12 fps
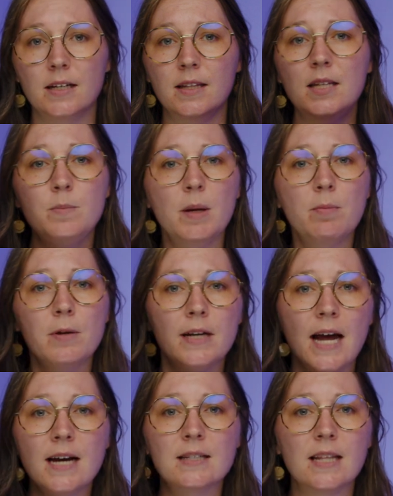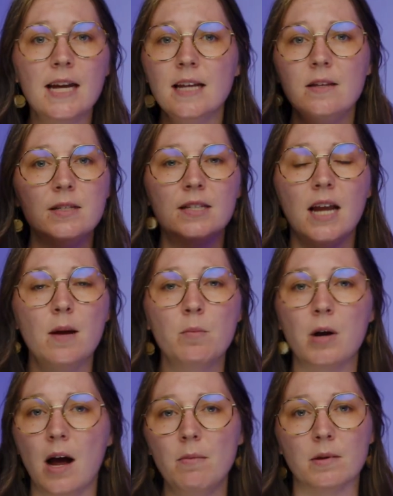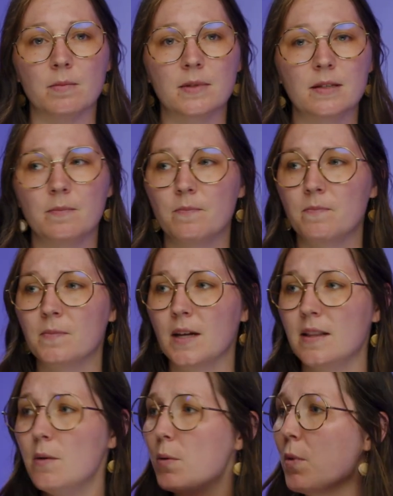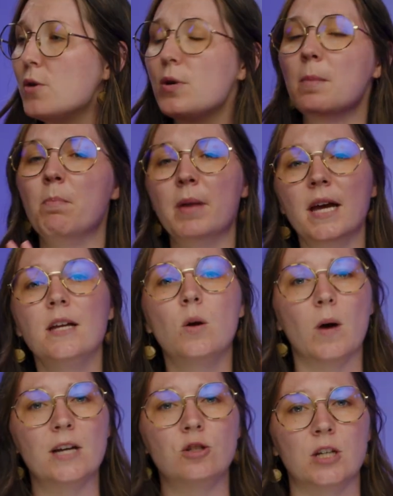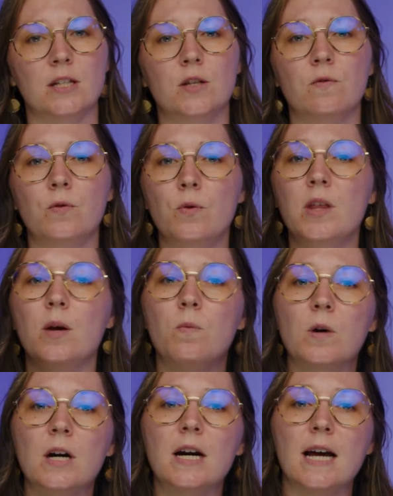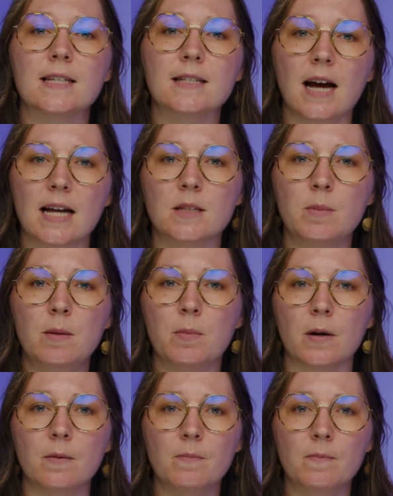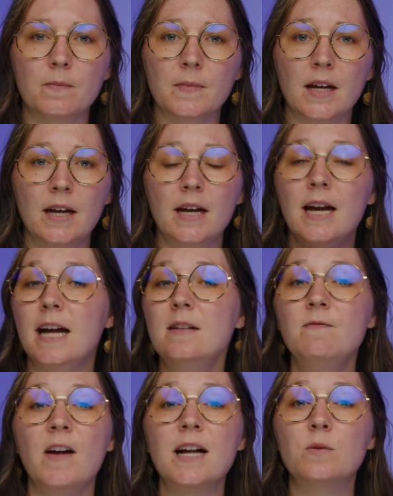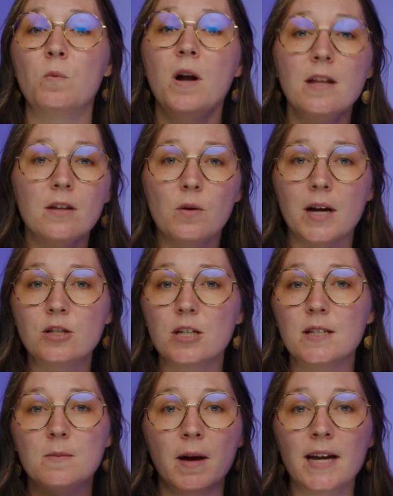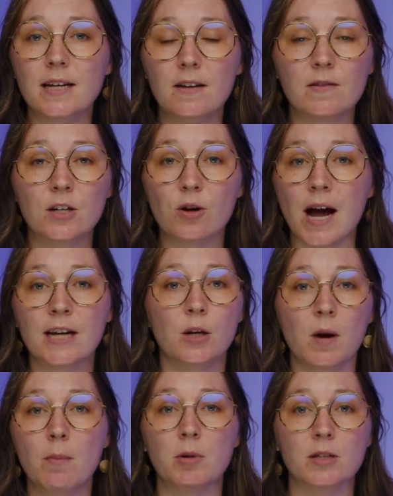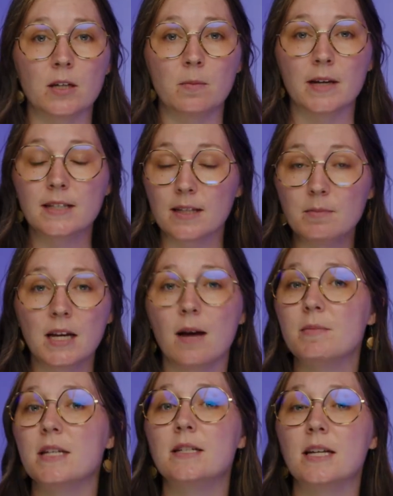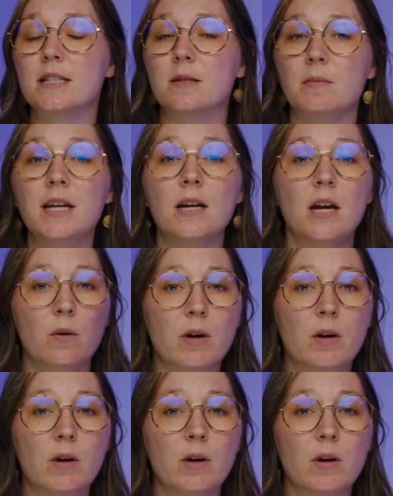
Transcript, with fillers: And these people in Acts, they had the same problems. They were wondering big questions of who they were as God's people. And in fact, one of the questions might even crack you up a little bit. Sometimes it does to me.